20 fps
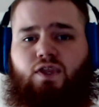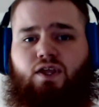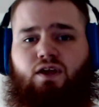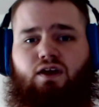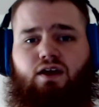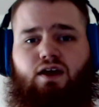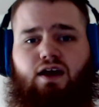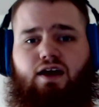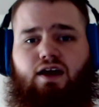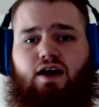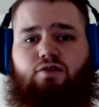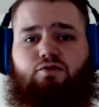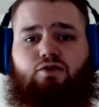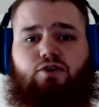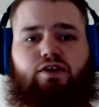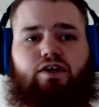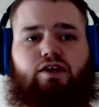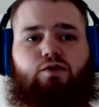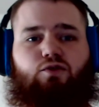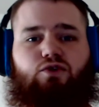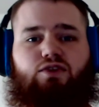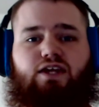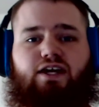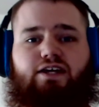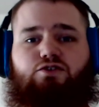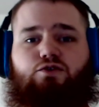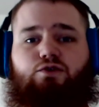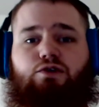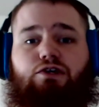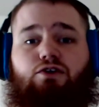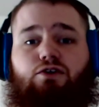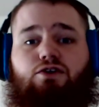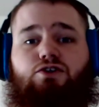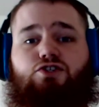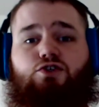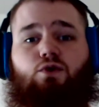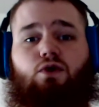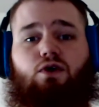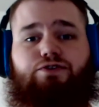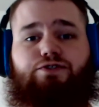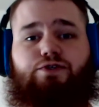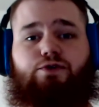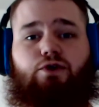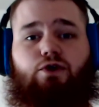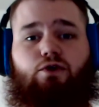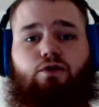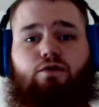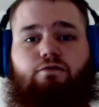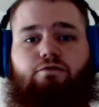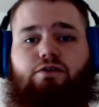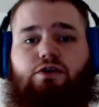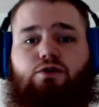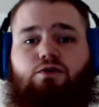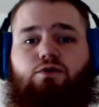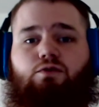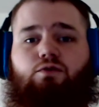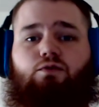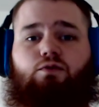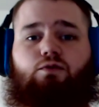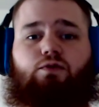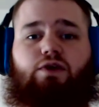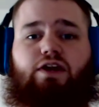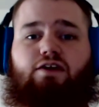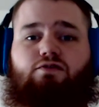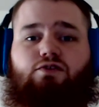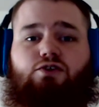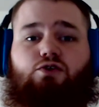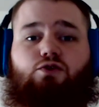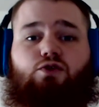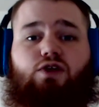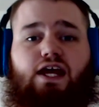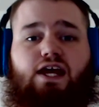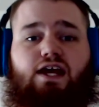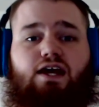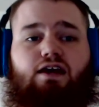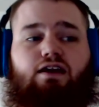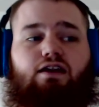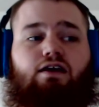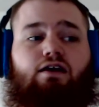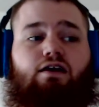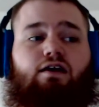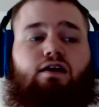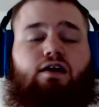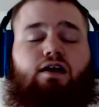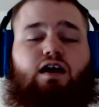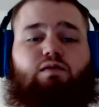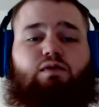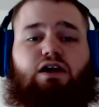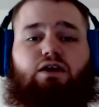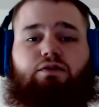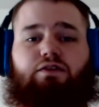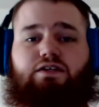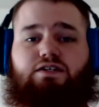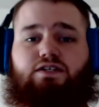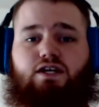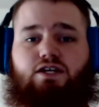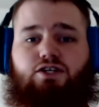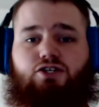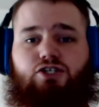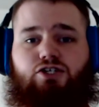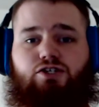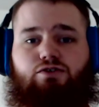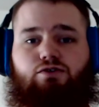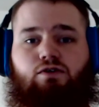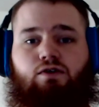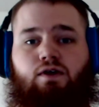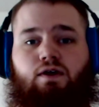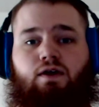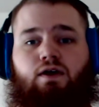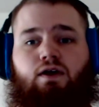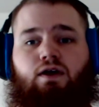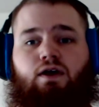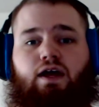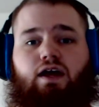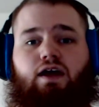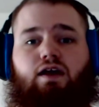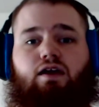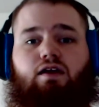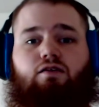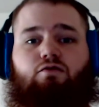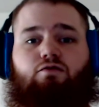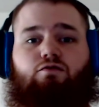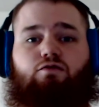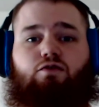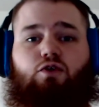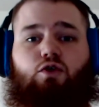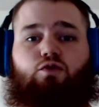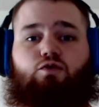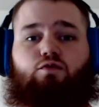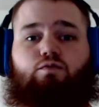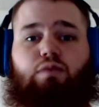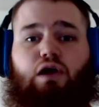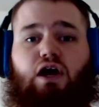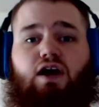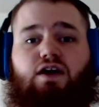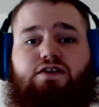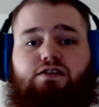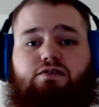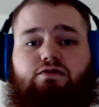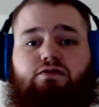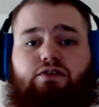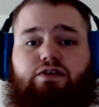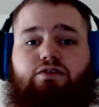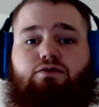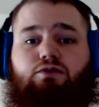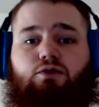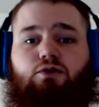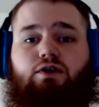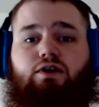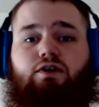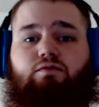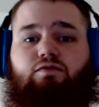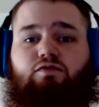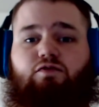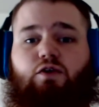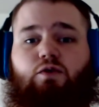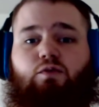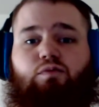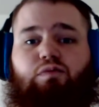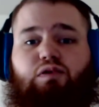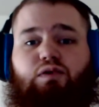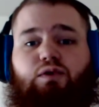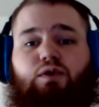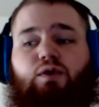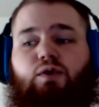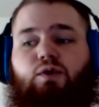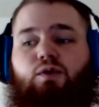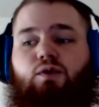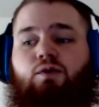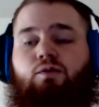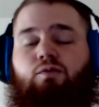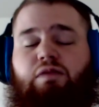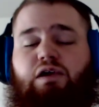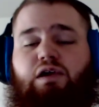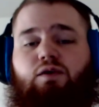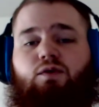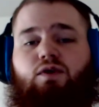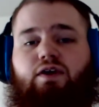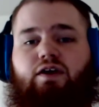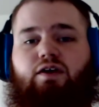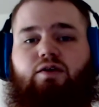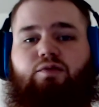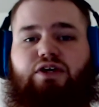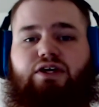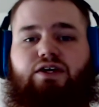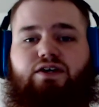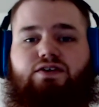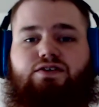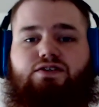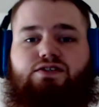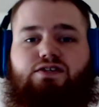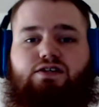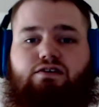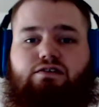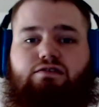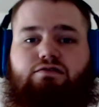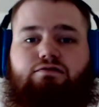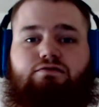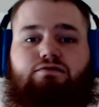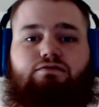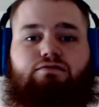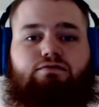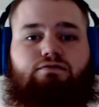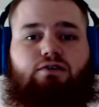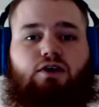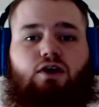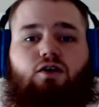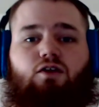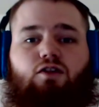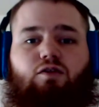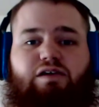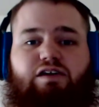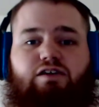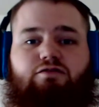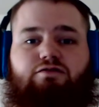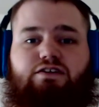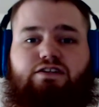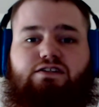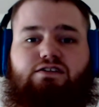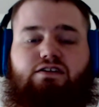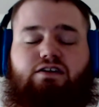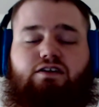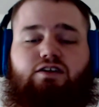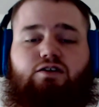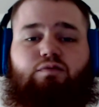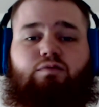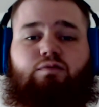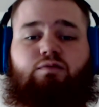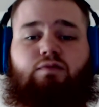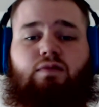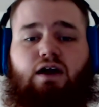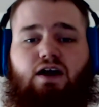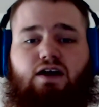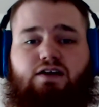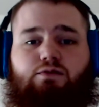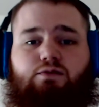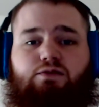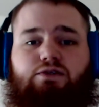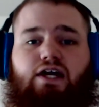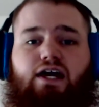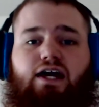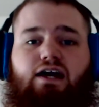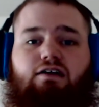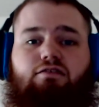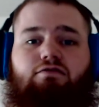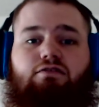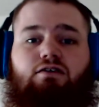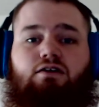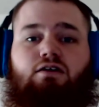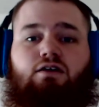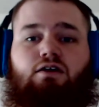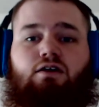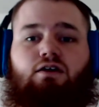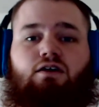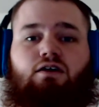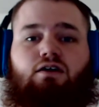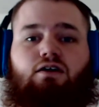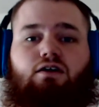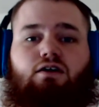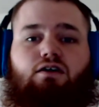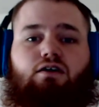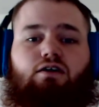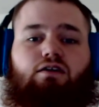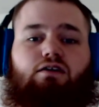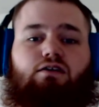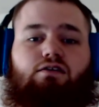I really would like to encourage you all to go and vote whenever you can about this issue and vote positively for it. Vote pro marijuana because of all the benefits that it could possibly have on